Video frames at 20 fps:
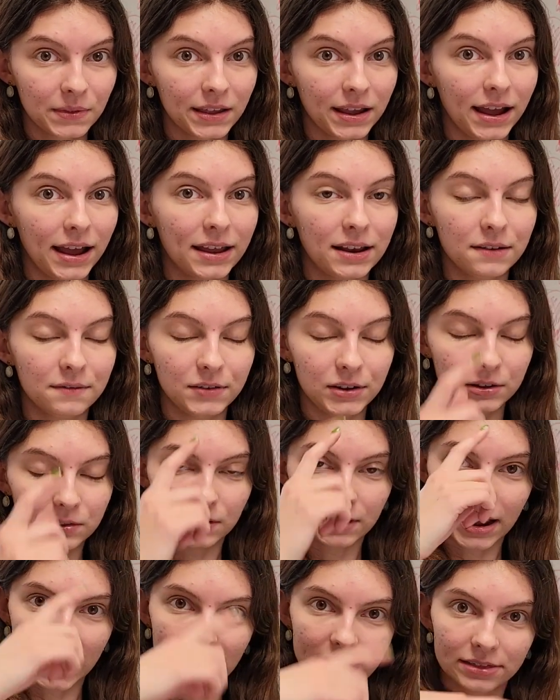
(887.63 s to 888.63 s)
And if you
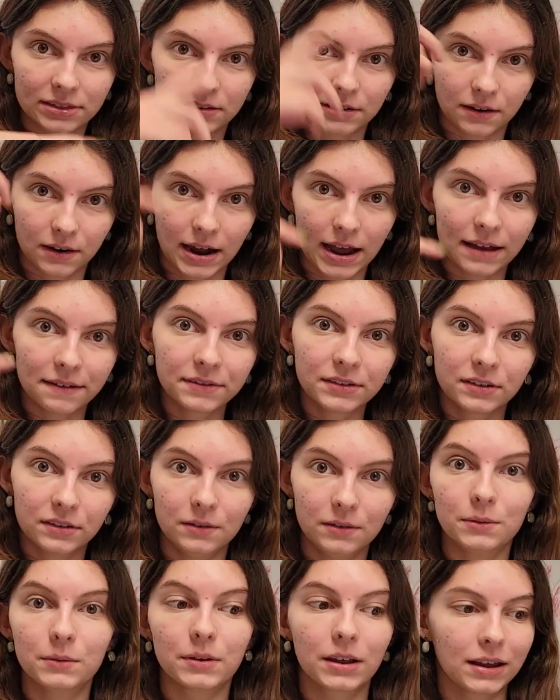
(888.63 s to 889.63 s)
look at the graphs,
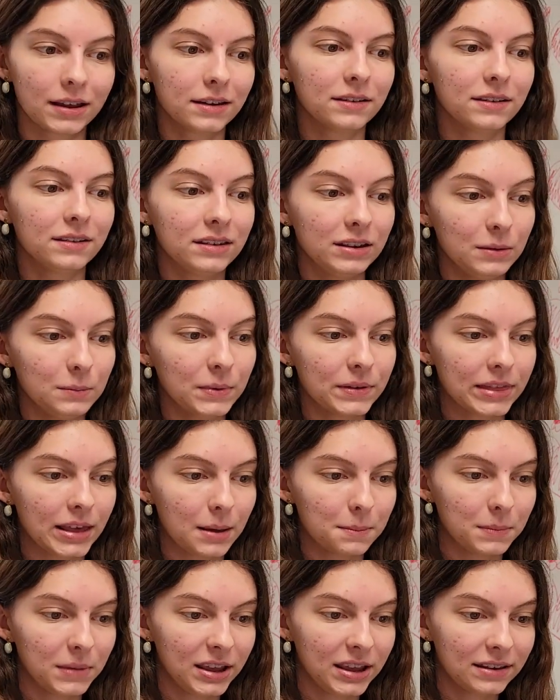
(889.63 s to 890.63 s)
you can see what
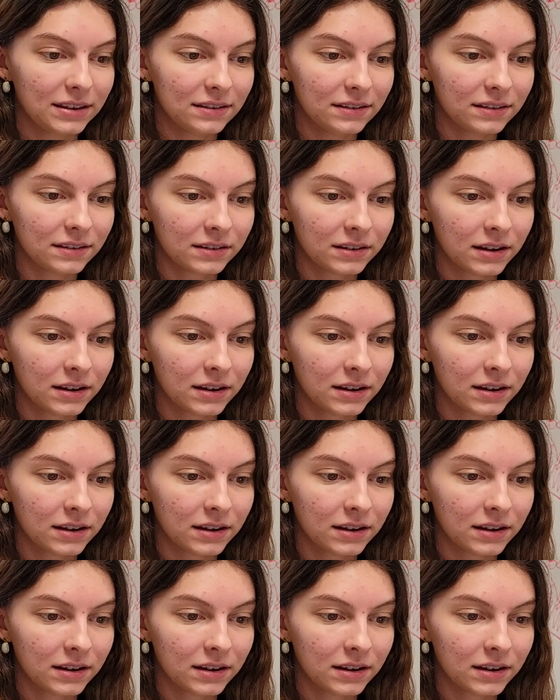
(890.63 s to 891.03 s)
that means.